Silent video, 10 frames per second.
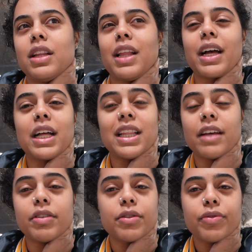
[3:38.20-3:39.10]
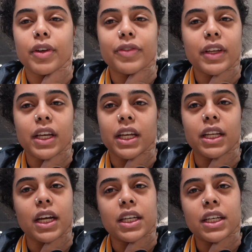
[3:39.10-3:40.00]
like 11:50 at
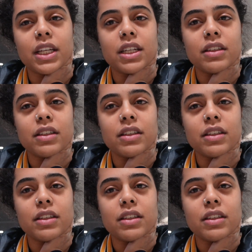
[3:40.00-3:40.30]
night.